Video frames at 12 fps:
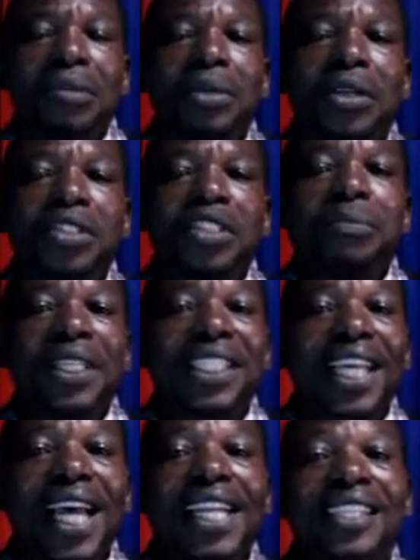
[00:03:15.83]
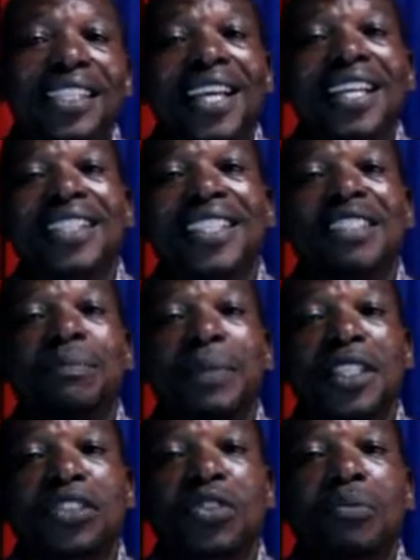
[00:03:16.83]
because basically science is
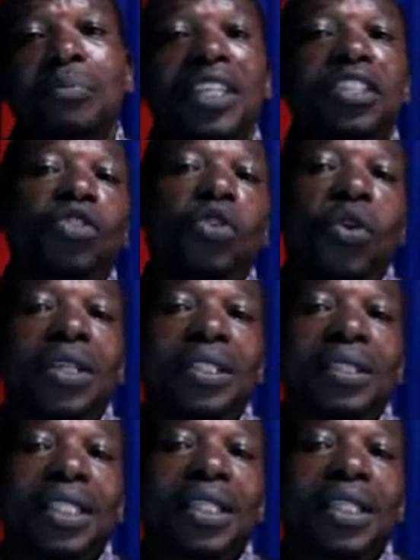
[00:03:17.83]
based on